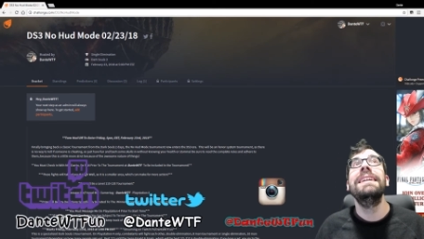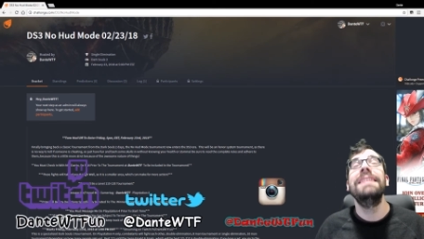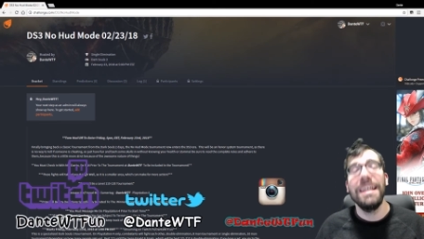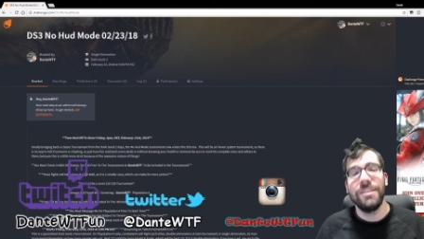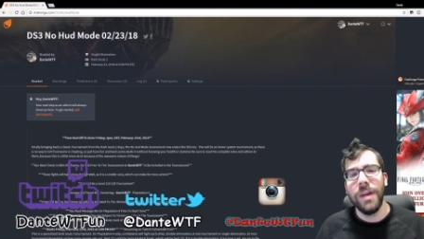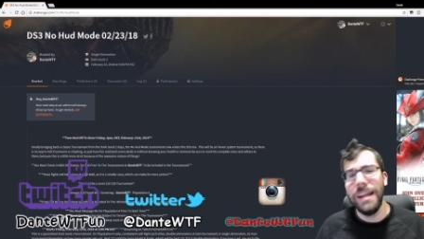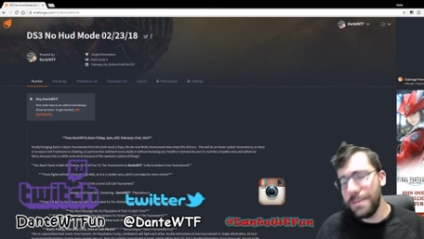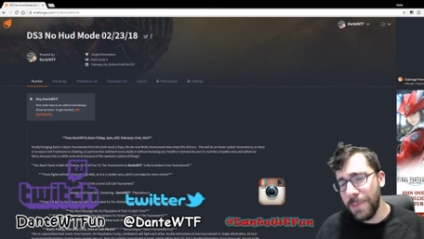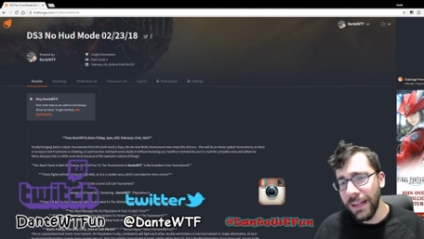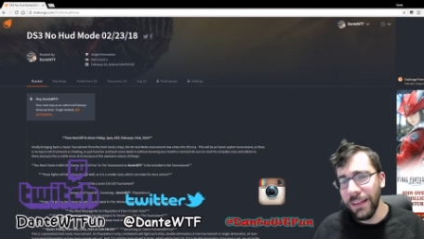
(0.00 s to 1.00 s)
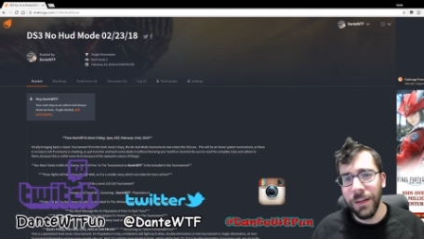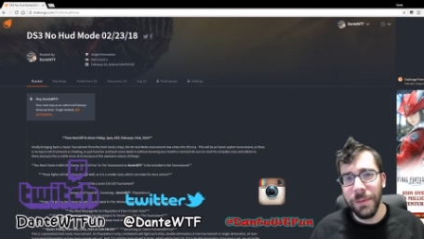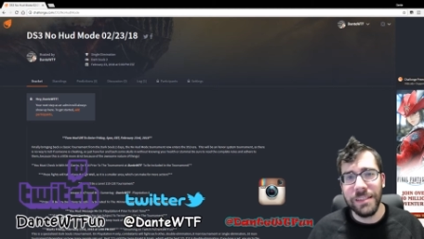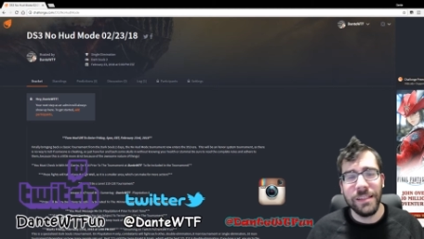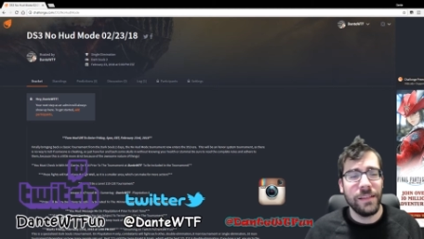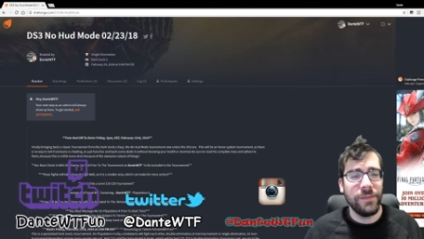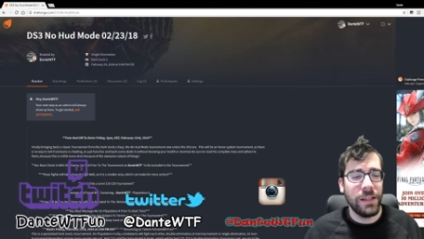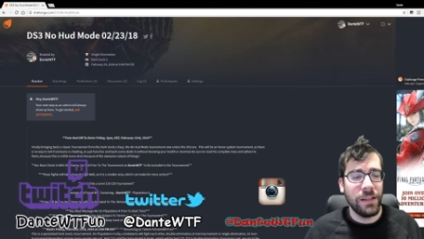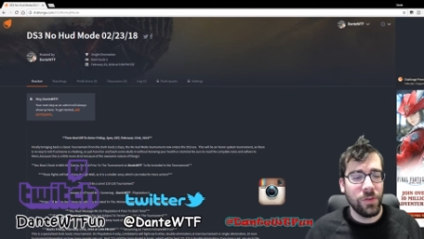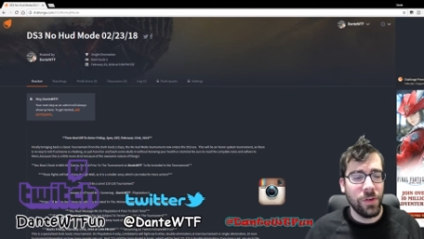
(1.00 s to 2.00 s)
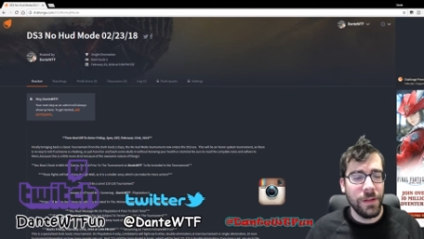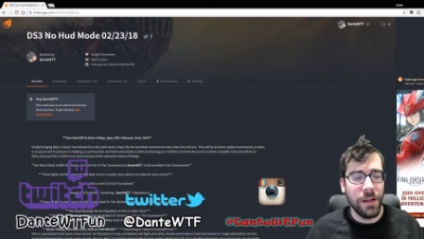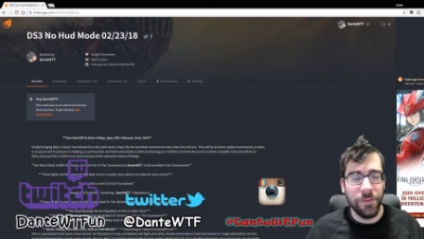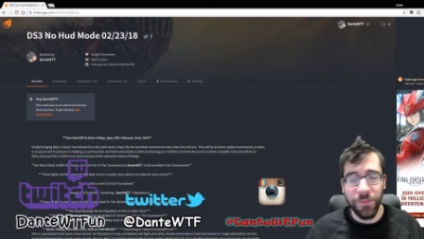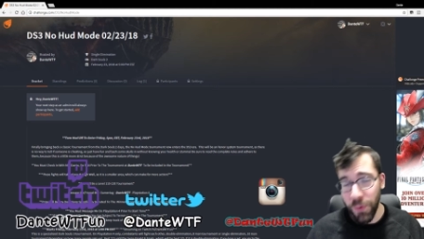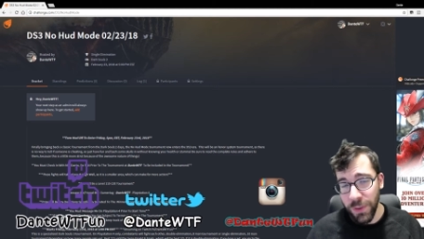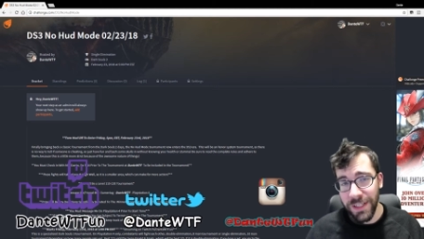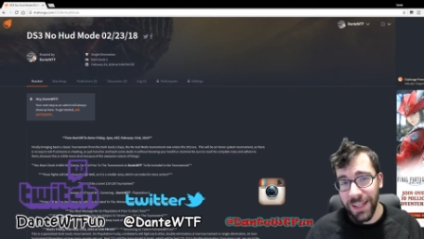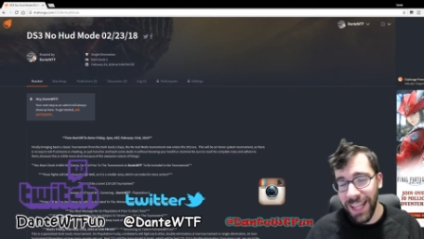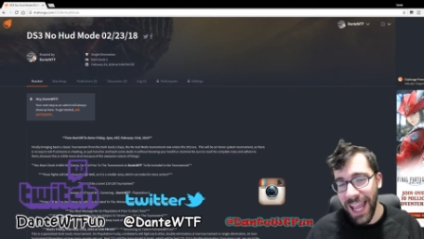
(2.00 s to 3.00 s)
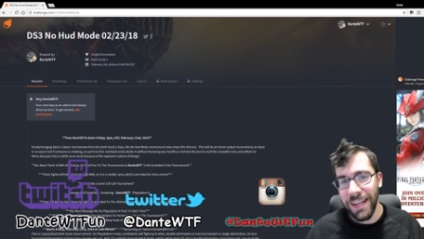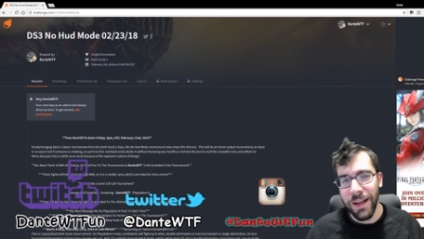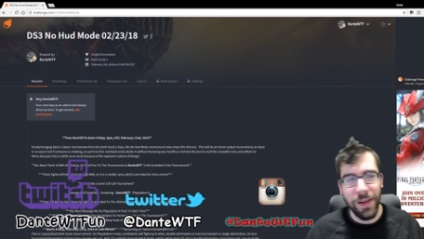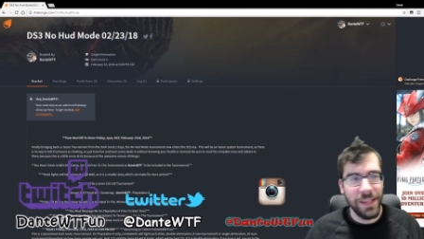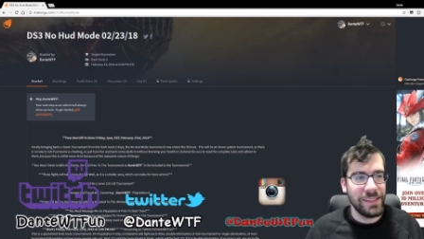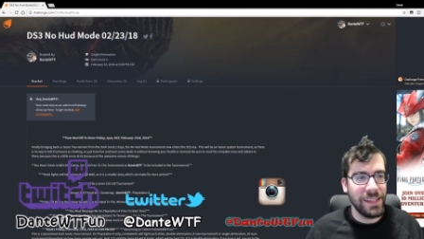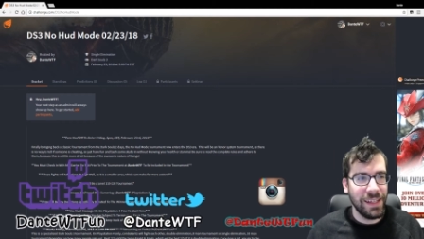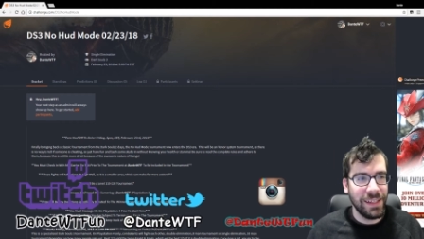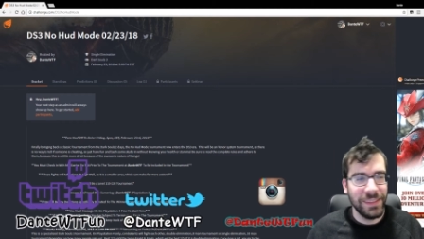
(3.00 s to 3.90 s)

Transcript: That's right, it's been a little bit since I've done a tournament. Unfortunately, I know it's uh